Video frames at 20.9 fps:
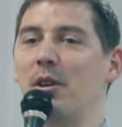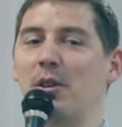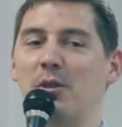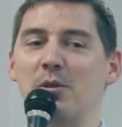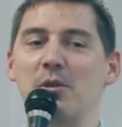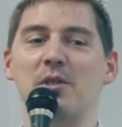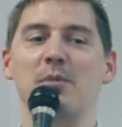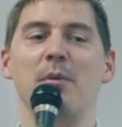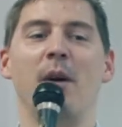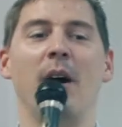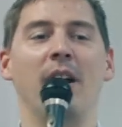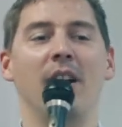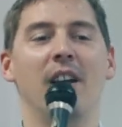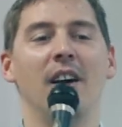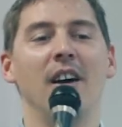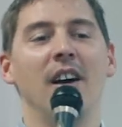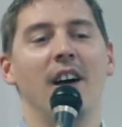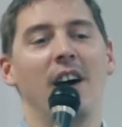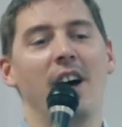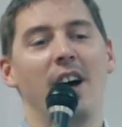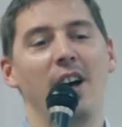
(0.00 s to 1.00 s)
we do smile.
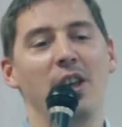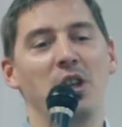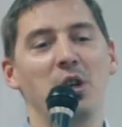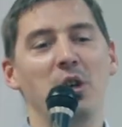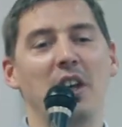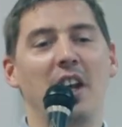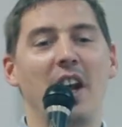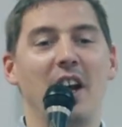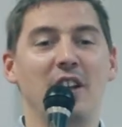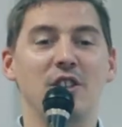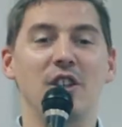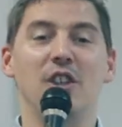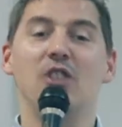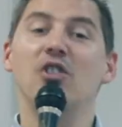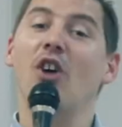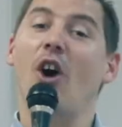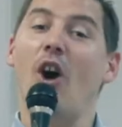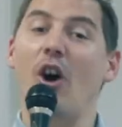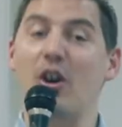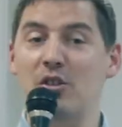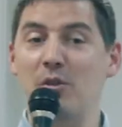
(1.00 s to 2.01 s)
You can actually
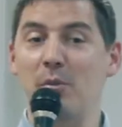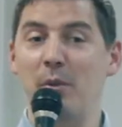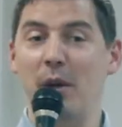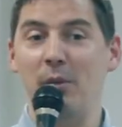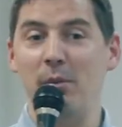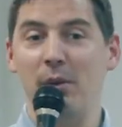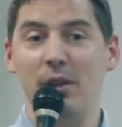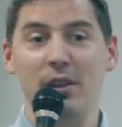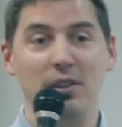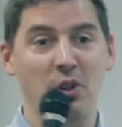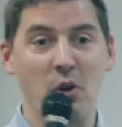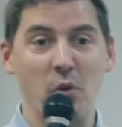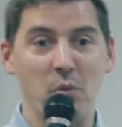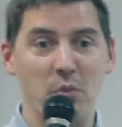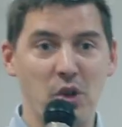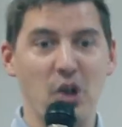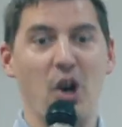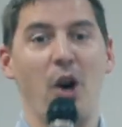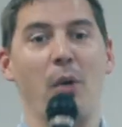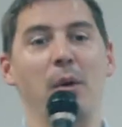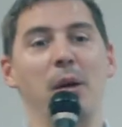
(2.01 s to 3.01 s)
talk to people, no
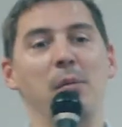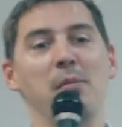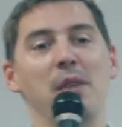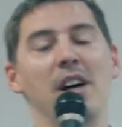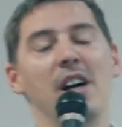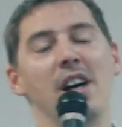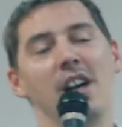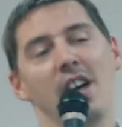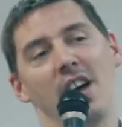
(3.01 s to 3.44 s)
problem.